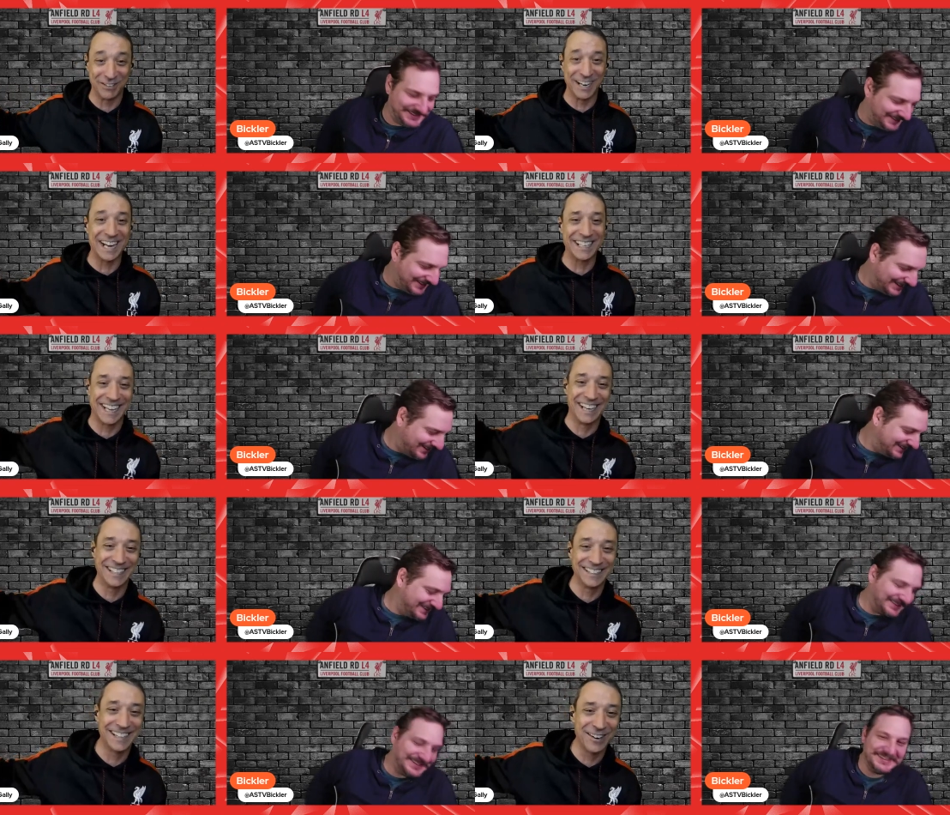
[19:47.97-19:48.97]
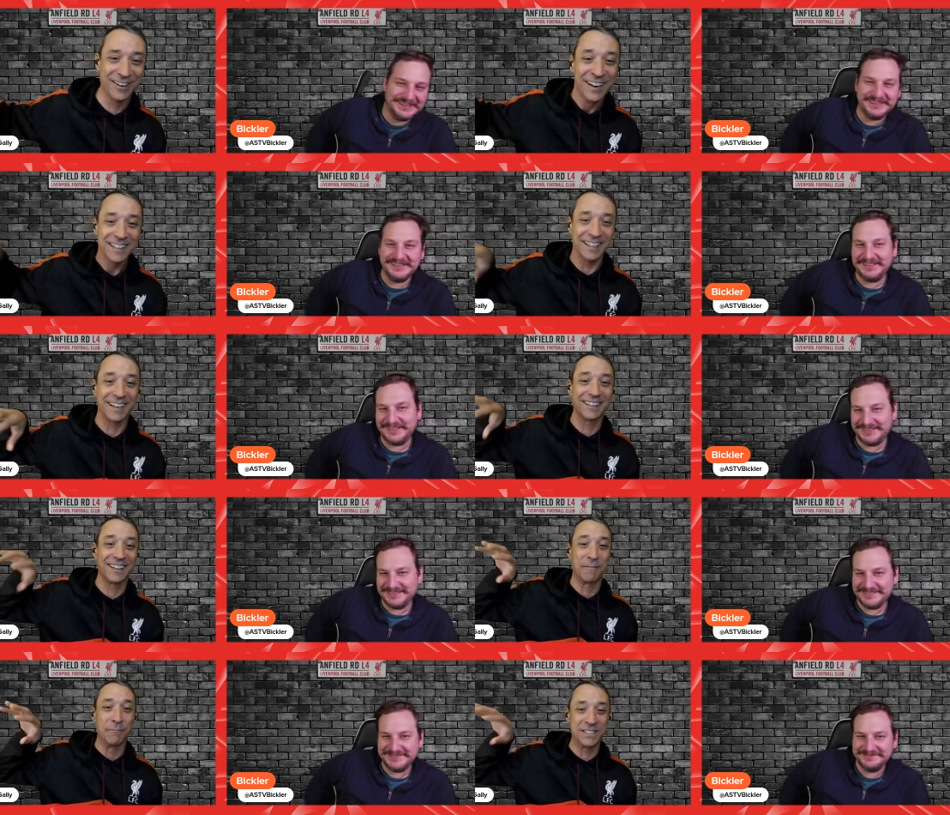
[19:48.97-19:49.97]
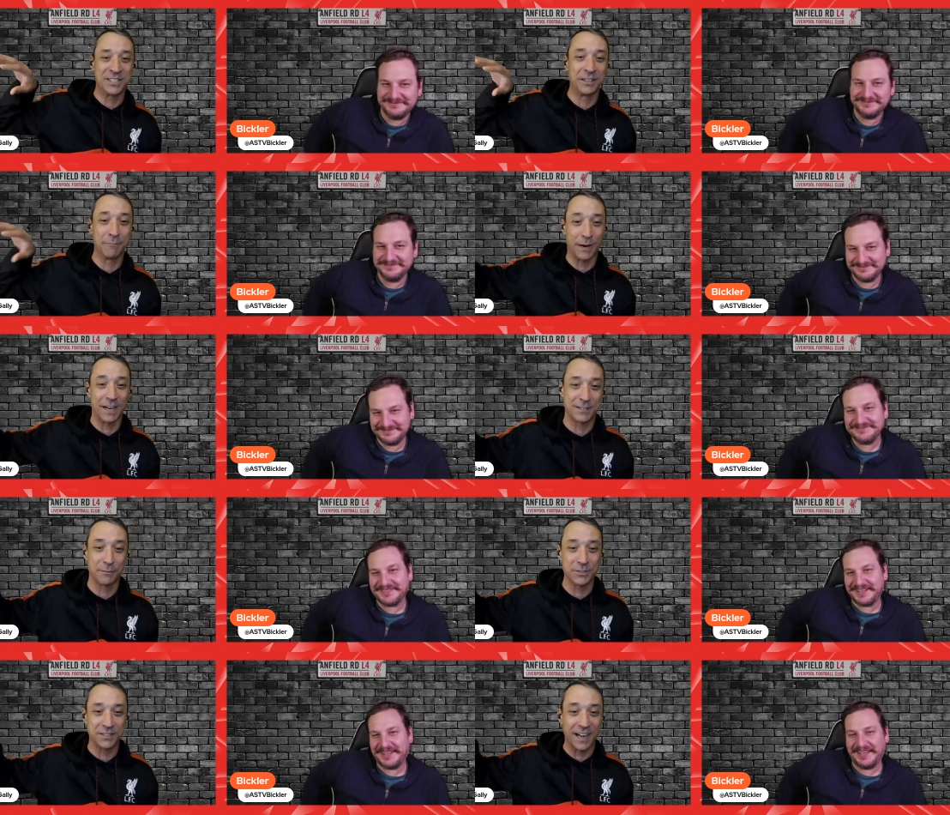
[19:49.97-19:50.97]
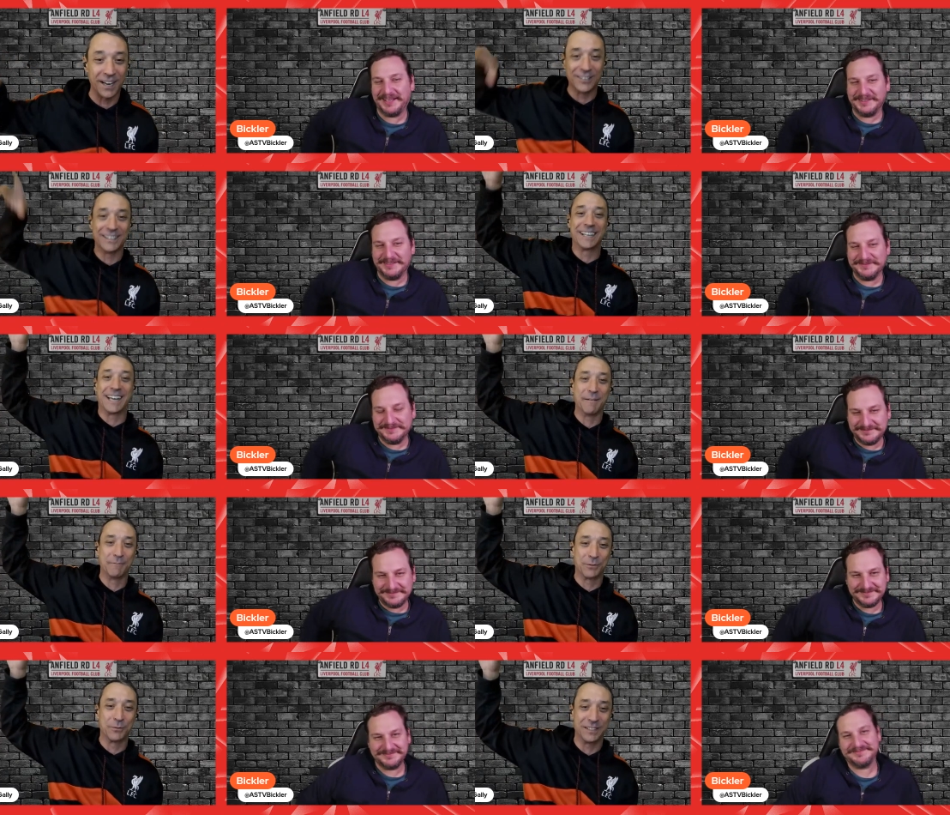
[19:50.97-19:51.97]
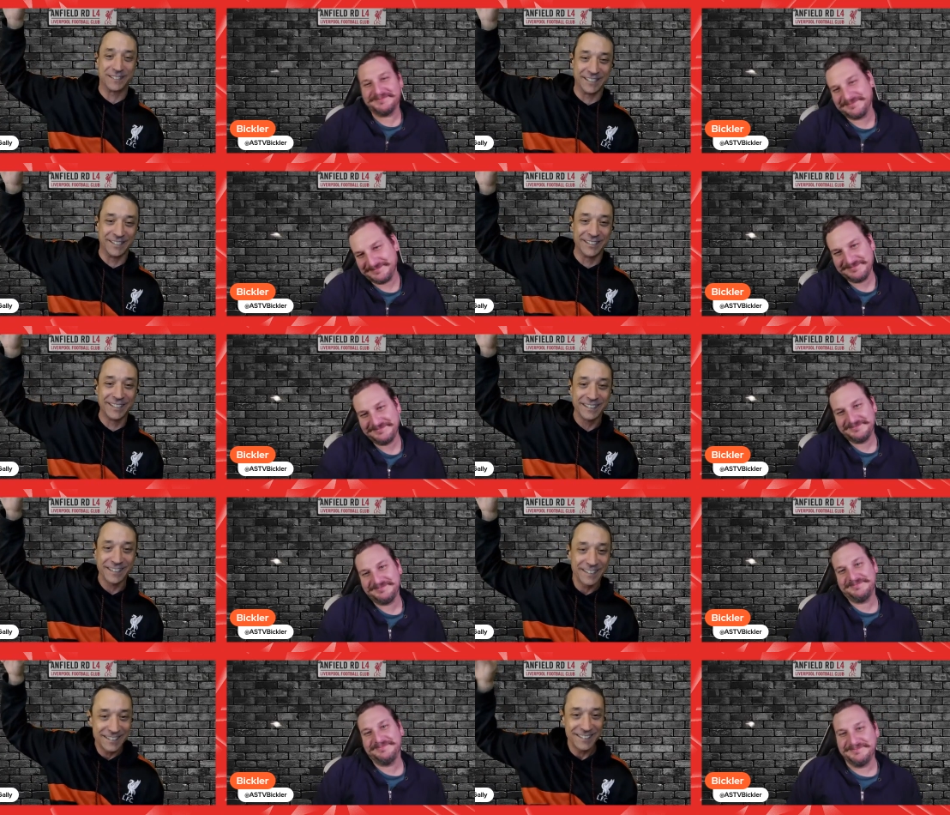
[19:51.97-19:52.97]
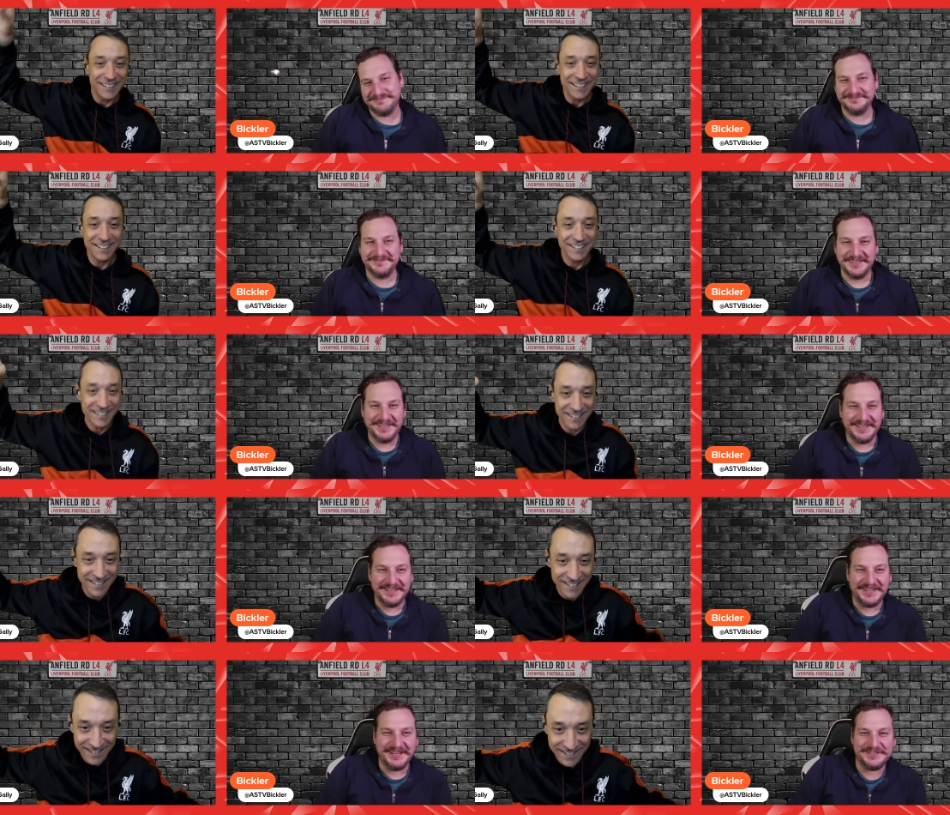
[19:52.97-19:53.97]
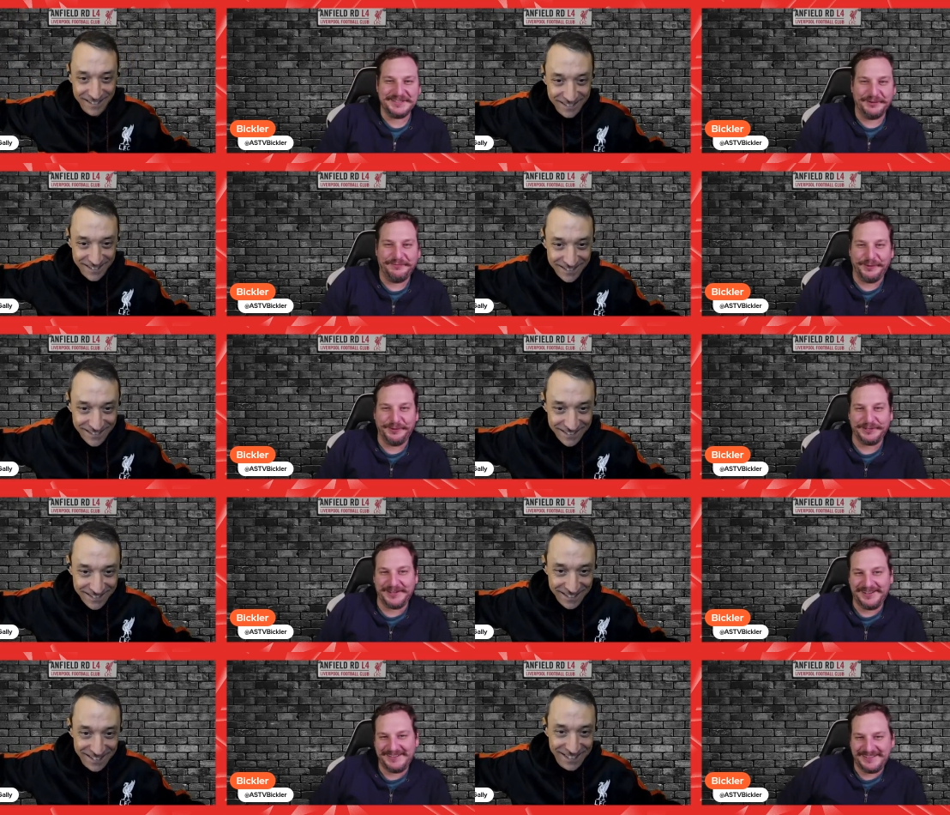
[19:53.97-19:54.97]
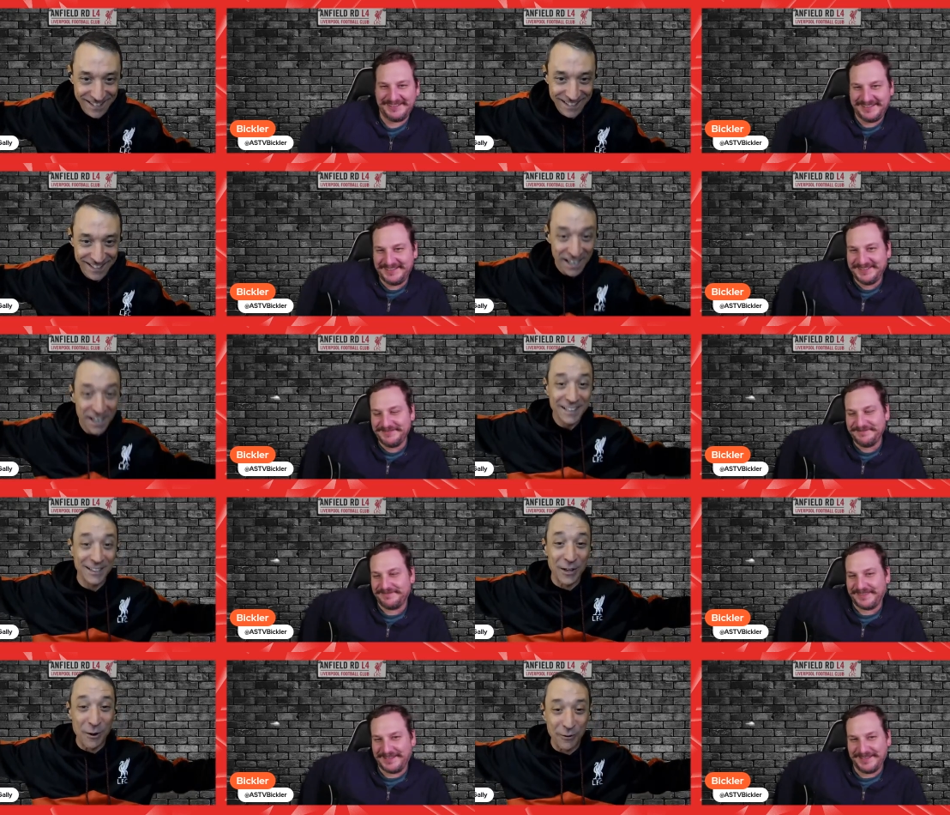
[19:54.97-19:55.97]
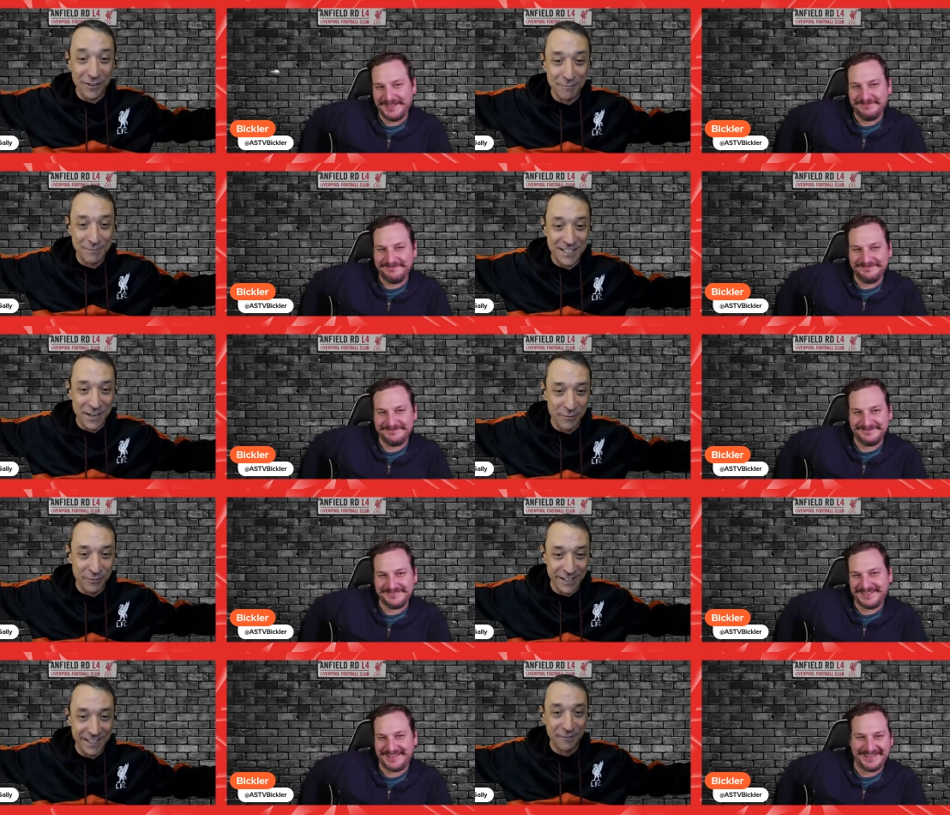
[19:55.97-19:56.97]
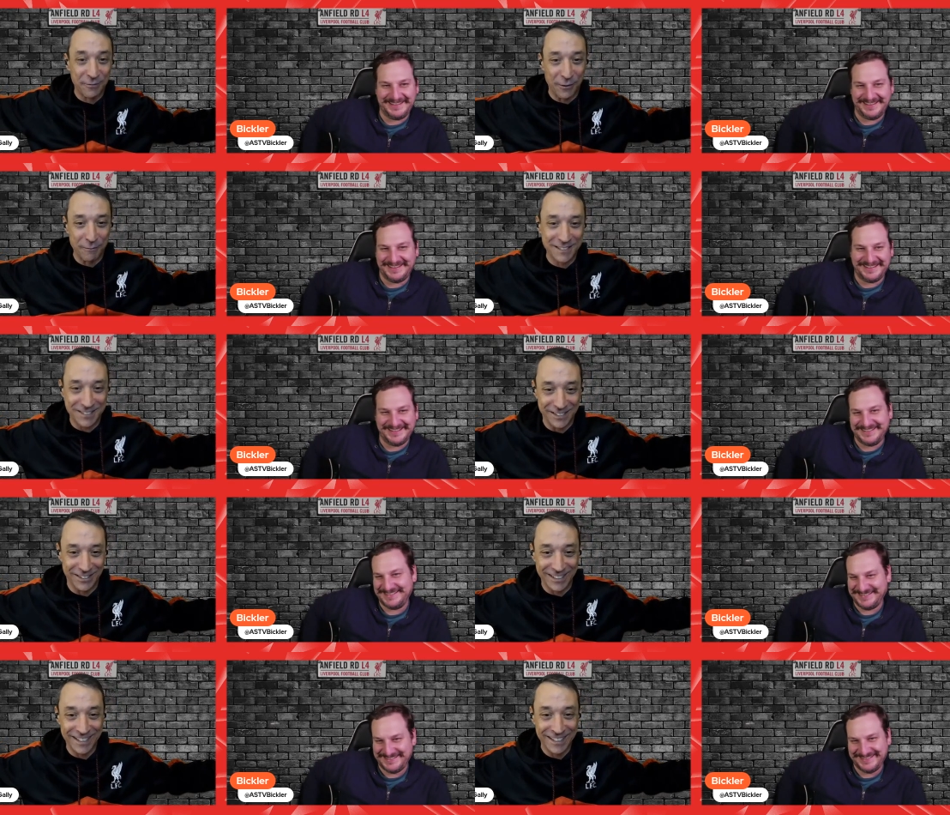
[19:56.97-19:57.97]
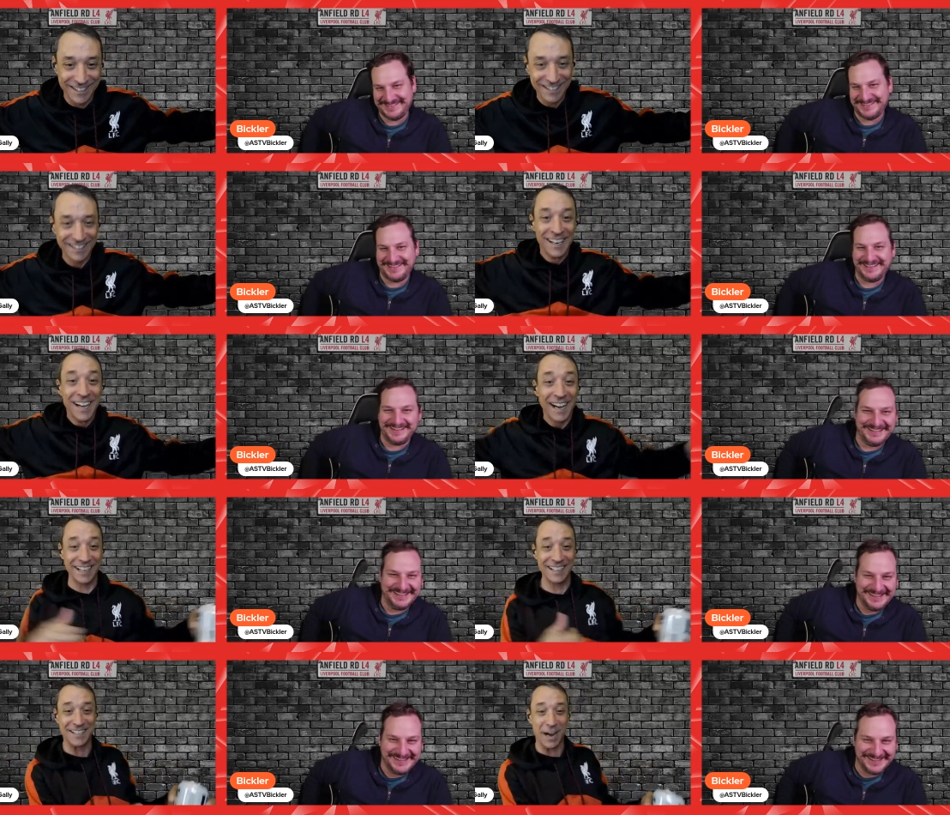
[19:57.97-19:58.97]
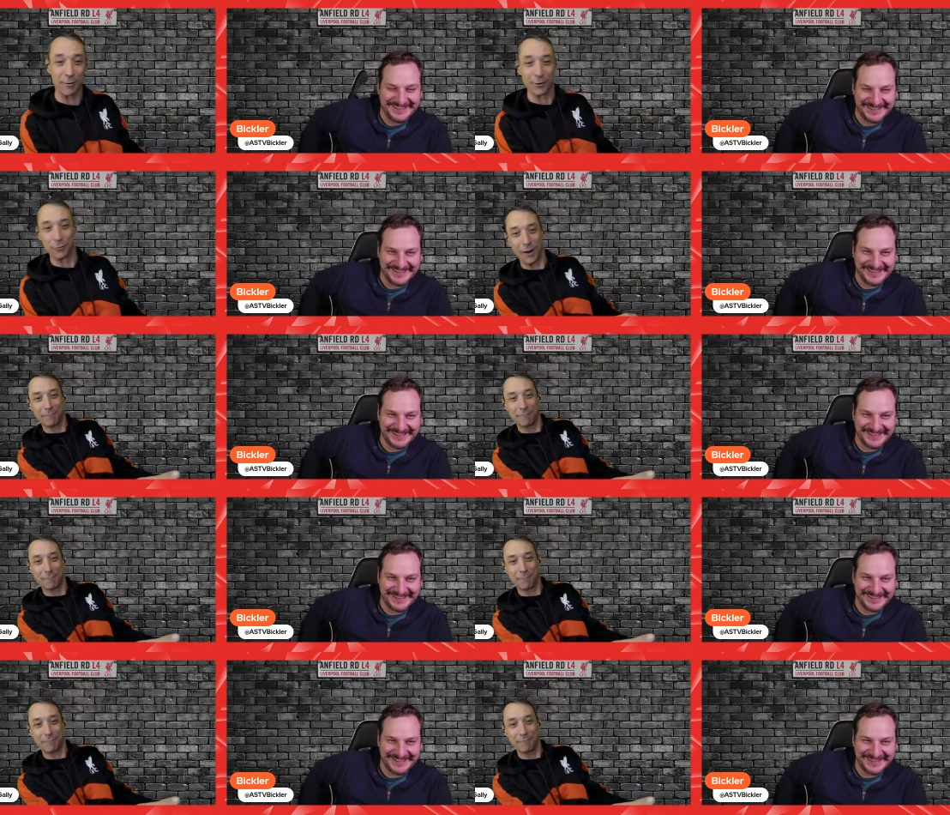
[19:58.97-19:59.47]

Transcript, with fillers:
Speaker 1: So he had to get in there like like Mission Impossible style and he came through the ceiling.
Speaker 2: Get his little folder.
Speaker 1: Lowered himself in from the ceiling. And it's Howard